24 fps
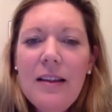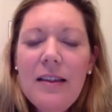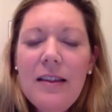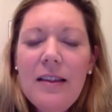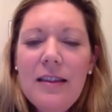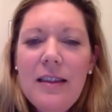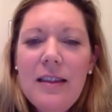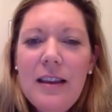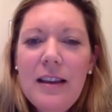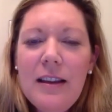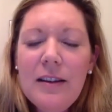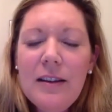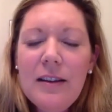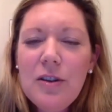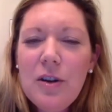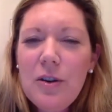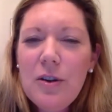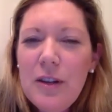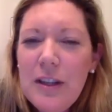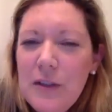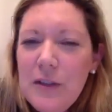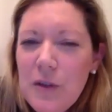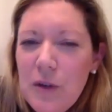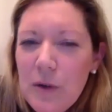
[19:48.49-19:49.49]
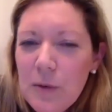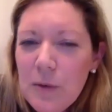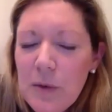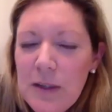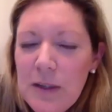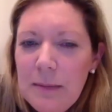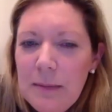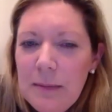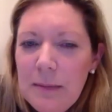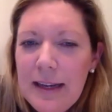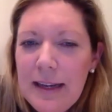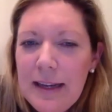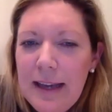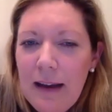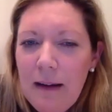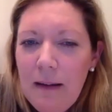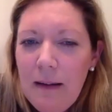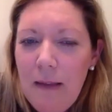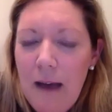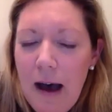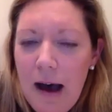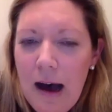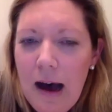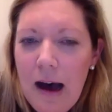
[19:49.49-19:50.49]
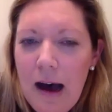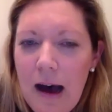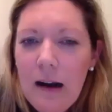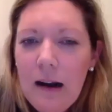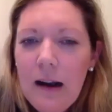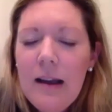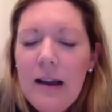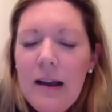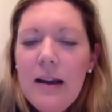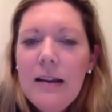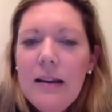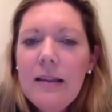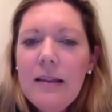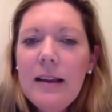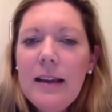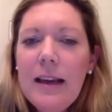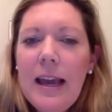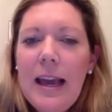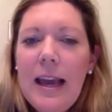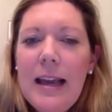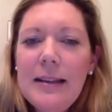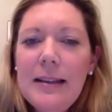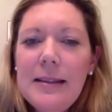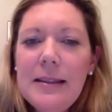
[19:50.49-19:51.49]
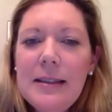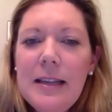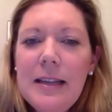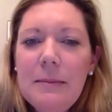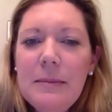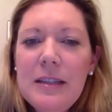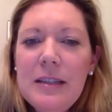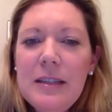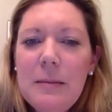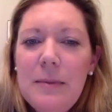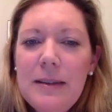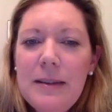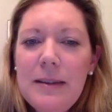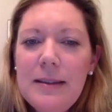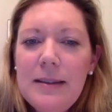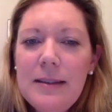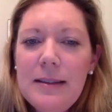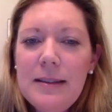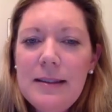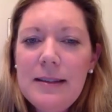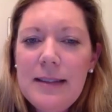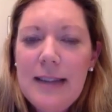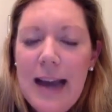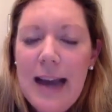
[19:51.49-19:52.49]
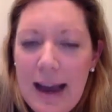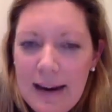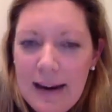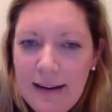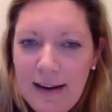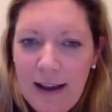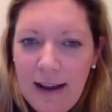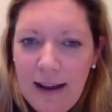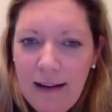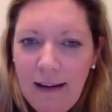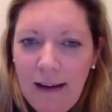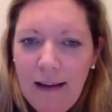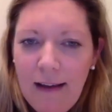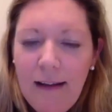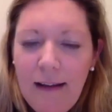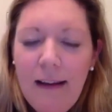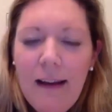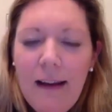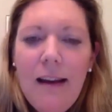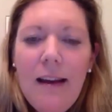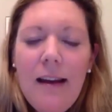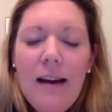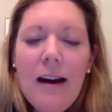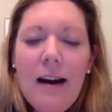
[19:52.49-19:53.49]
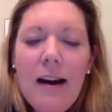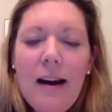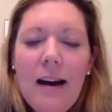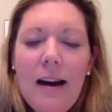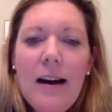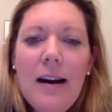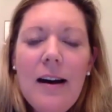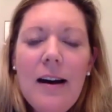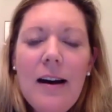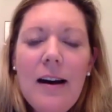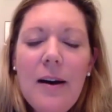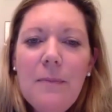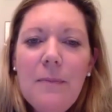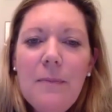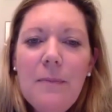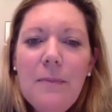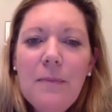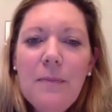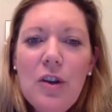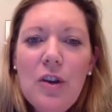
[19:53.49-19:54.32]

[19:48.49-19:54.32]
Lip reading: The attorneys don't seem to get along. The case seems to be stagnated. And